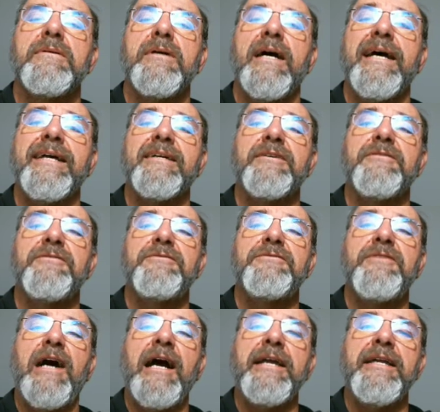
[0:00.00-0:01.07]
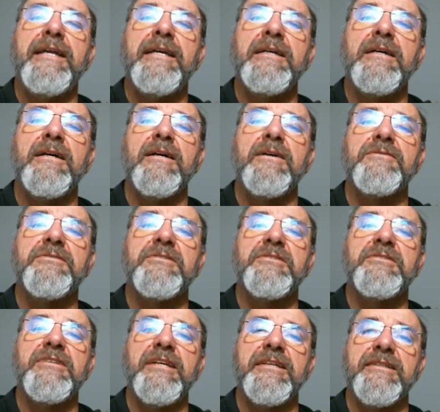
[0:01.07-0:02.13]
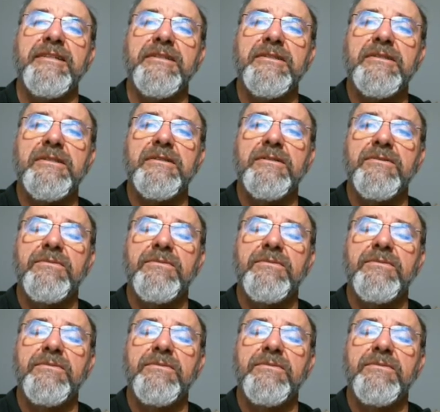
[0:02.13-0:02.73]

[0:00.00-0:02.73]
a confining of sickness